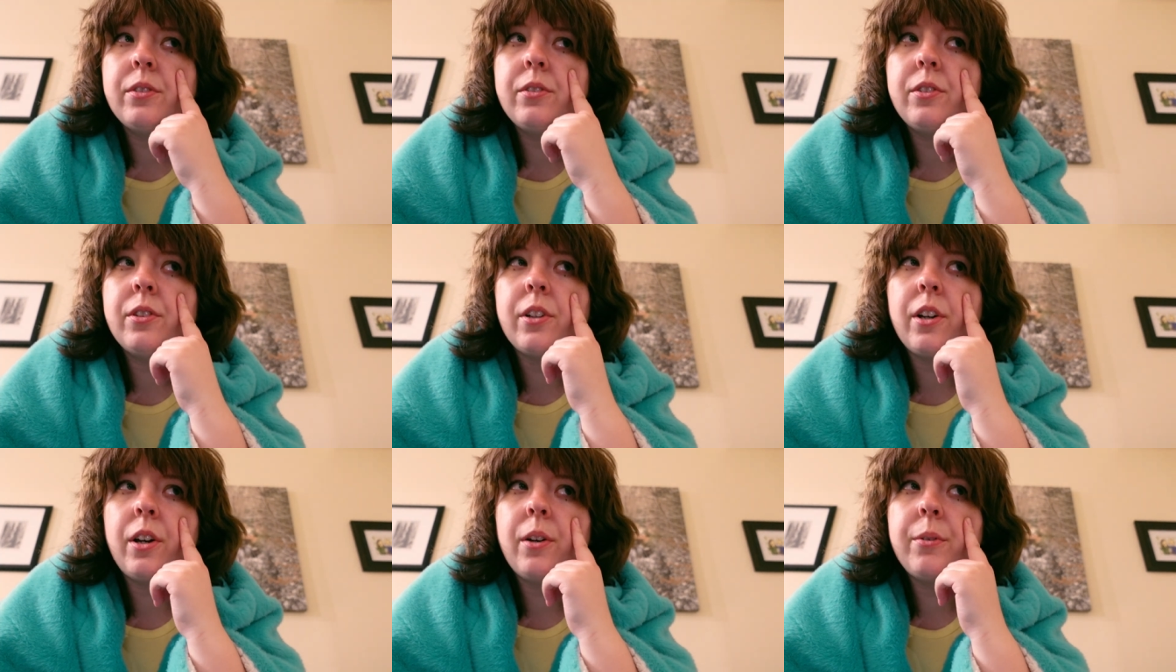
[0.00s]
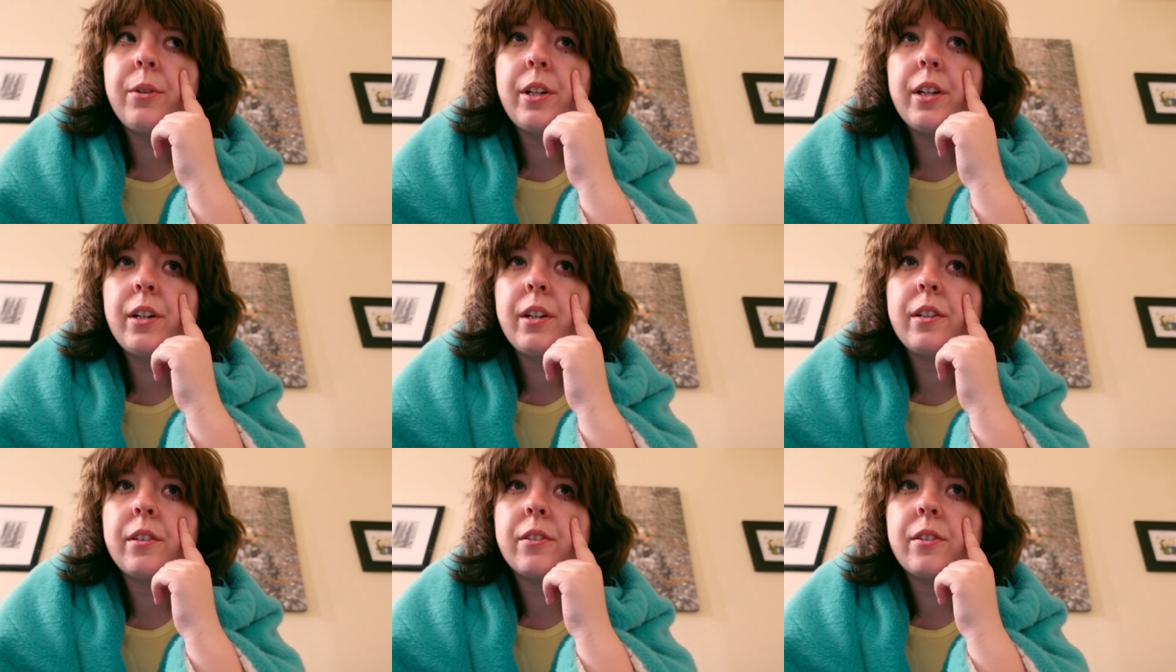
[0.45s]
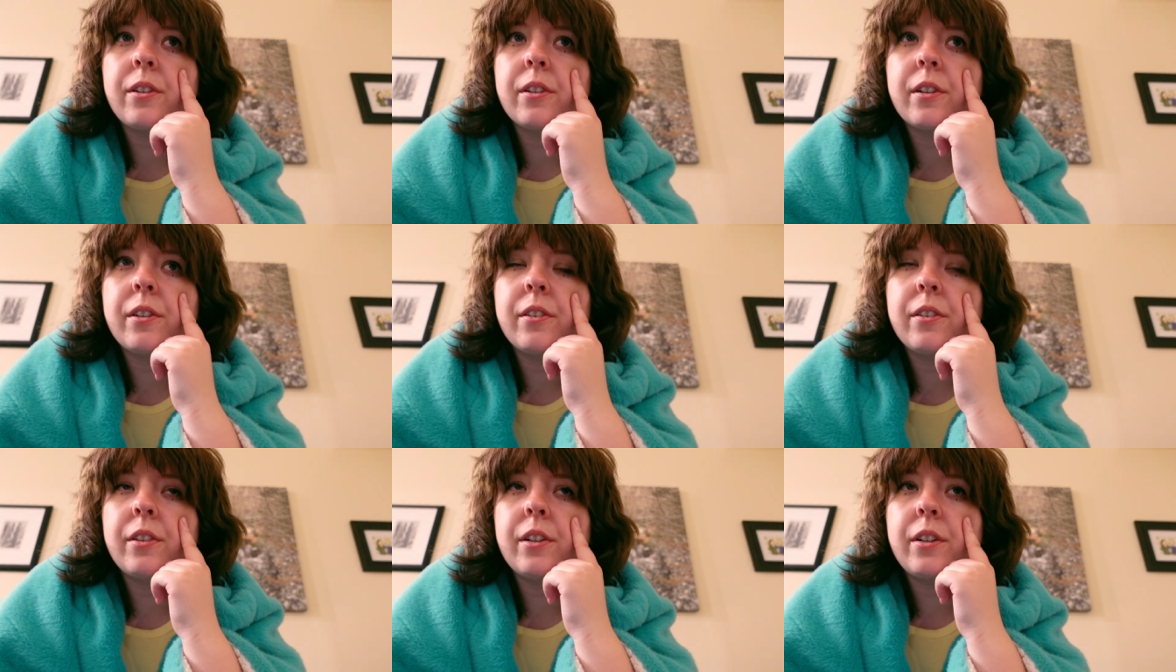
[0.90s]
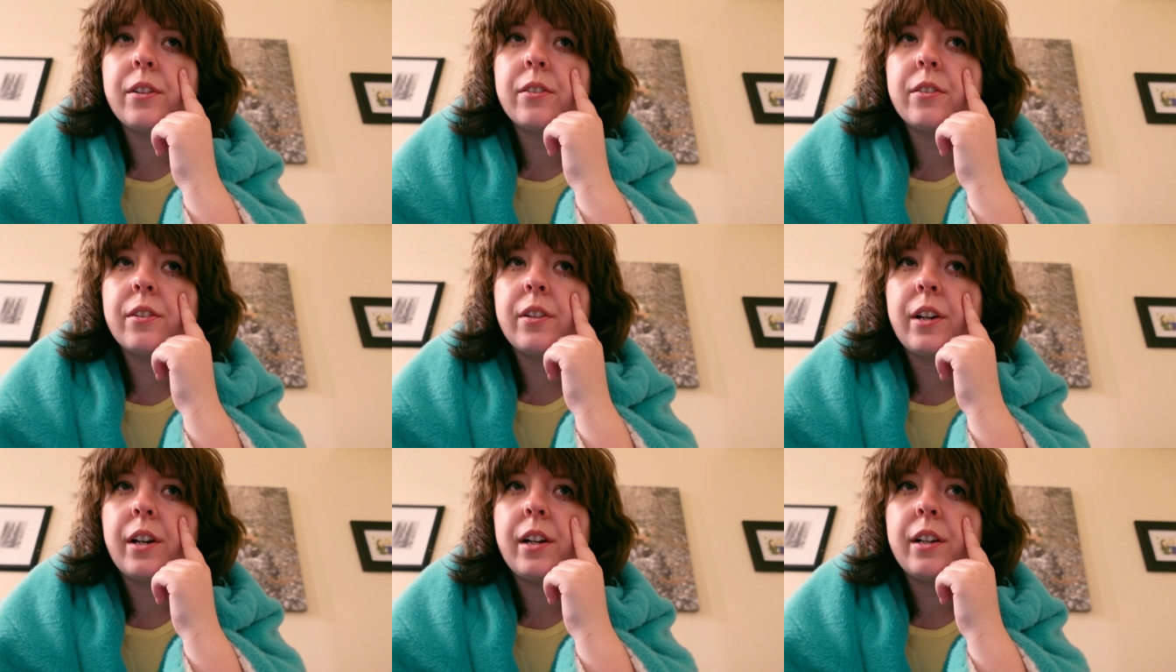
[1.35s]
to going, as long as there's
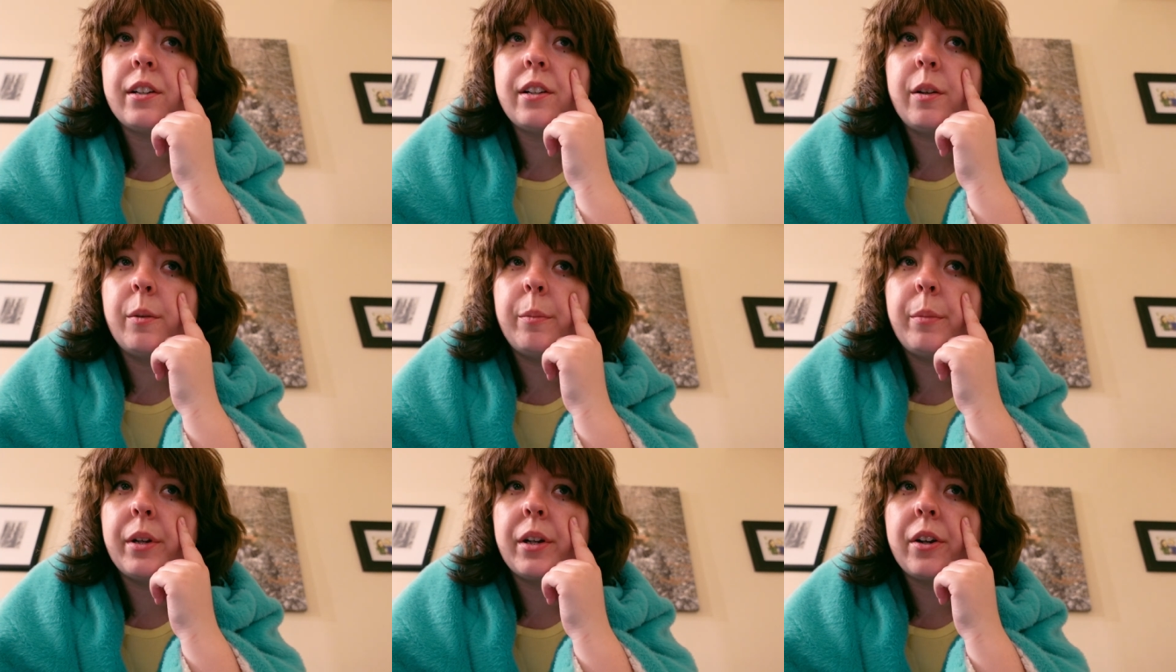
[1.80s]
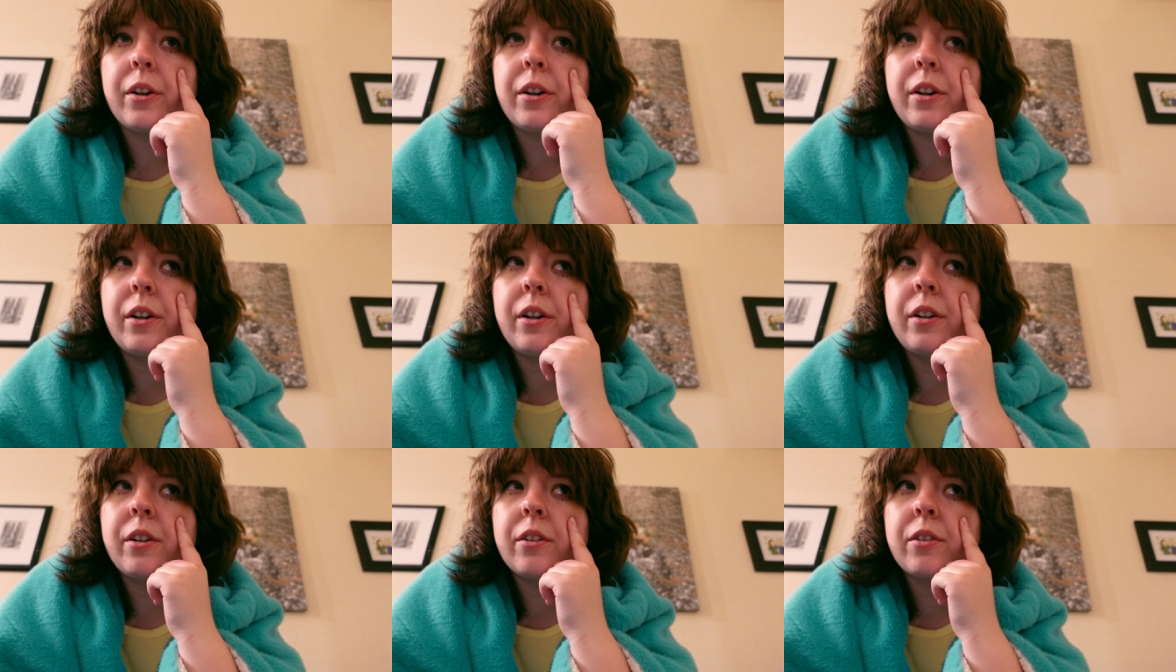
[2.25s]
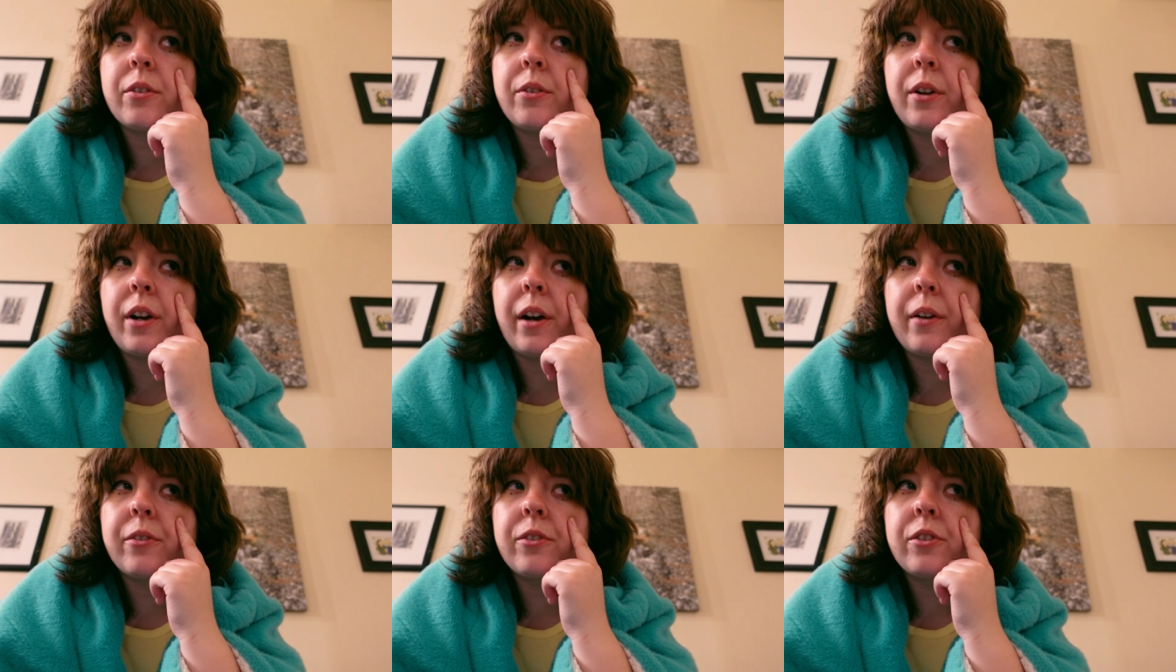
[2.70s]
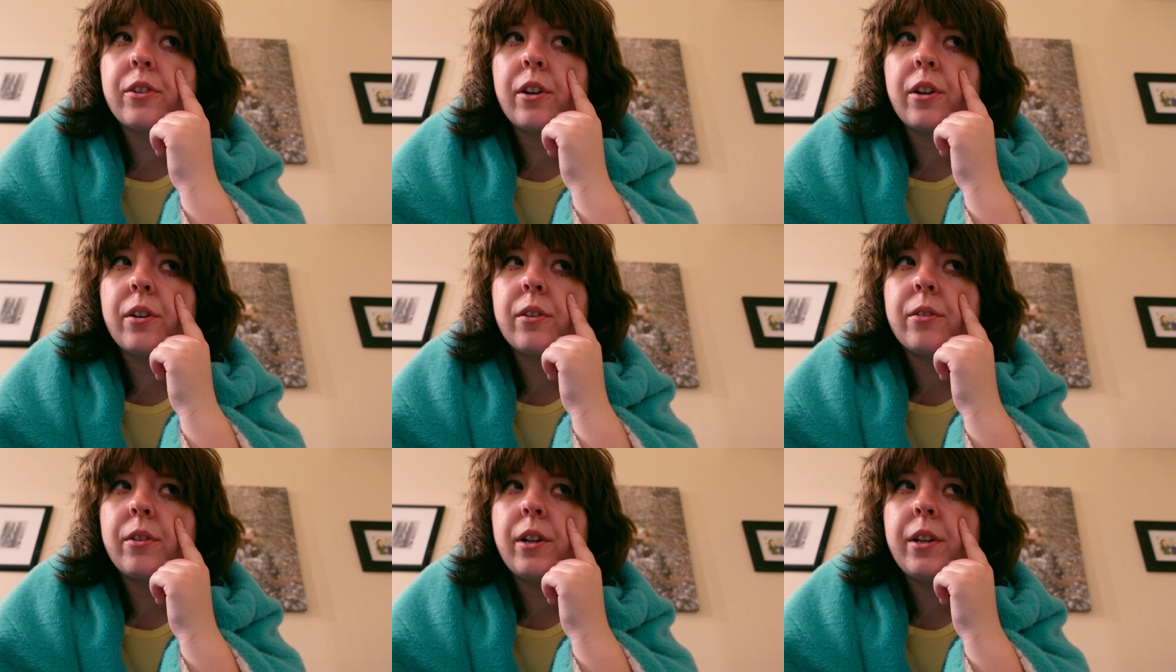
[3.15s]
not a bigger craft
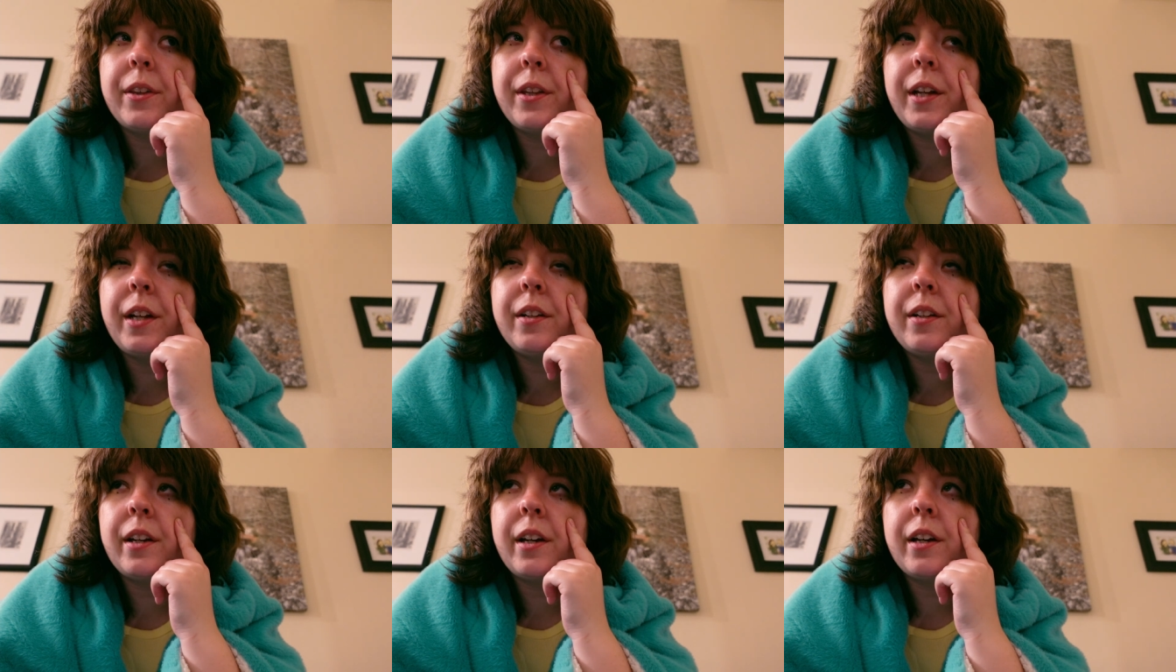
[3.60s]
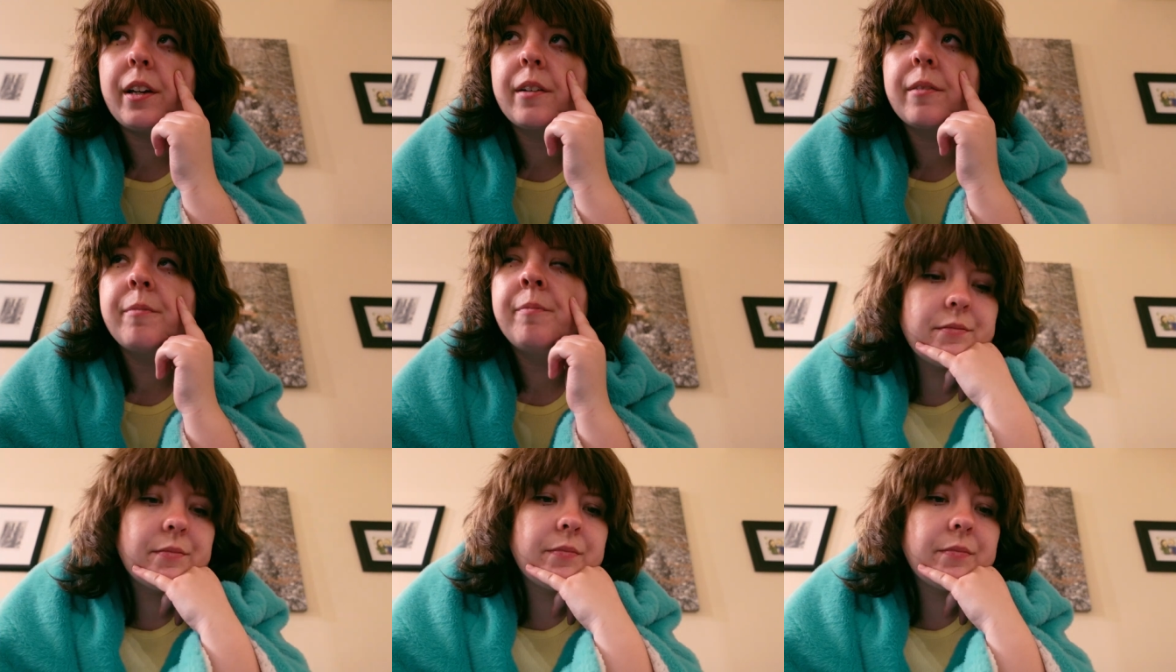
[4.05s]
show on that day.